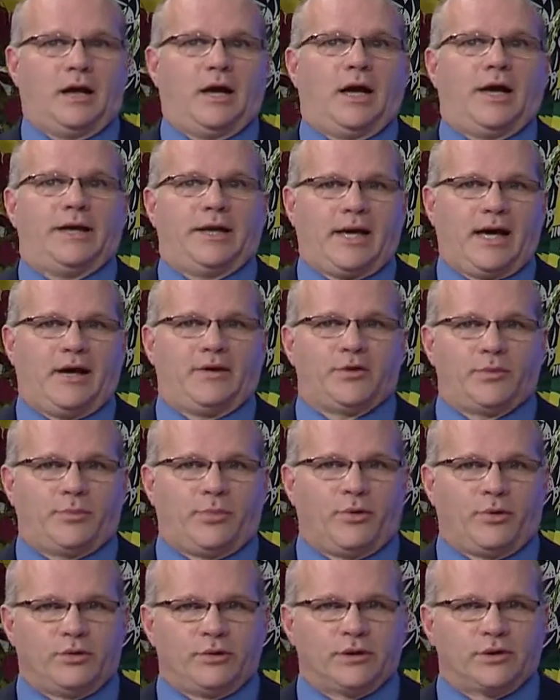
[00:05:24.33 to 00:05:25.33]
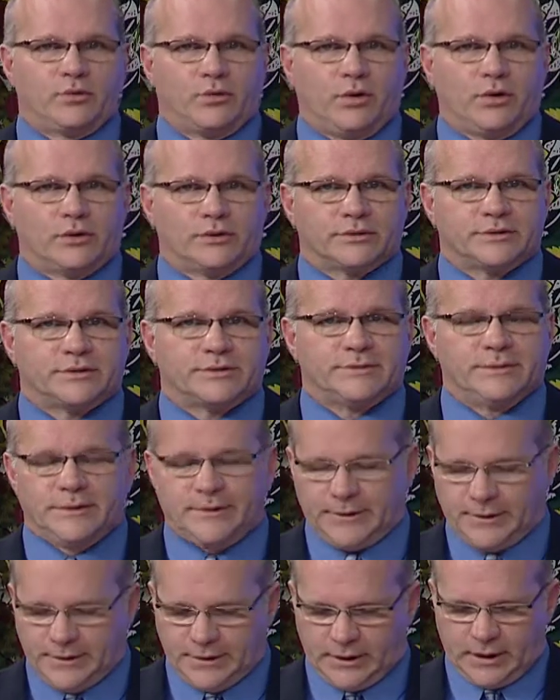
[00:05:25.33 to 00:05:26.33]
on how the polling works
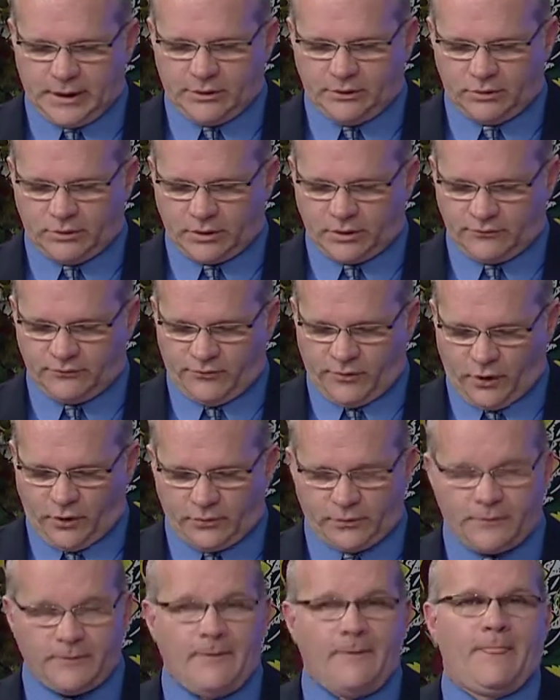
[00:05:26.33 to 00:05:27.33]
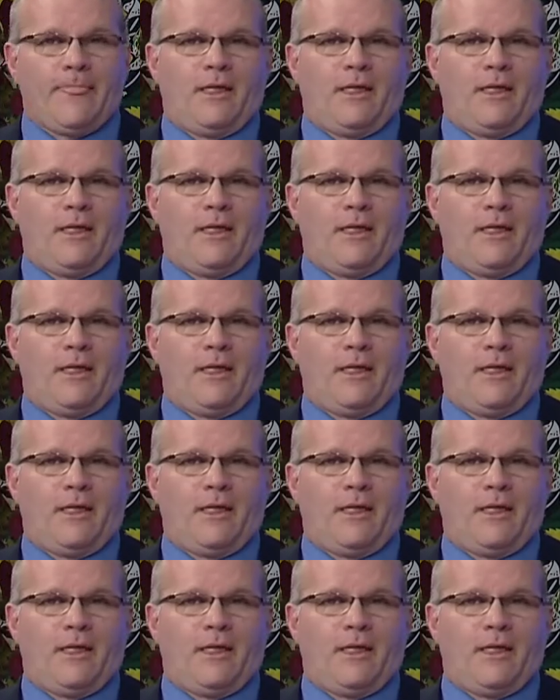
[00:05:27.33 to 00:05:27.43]
and who can vote.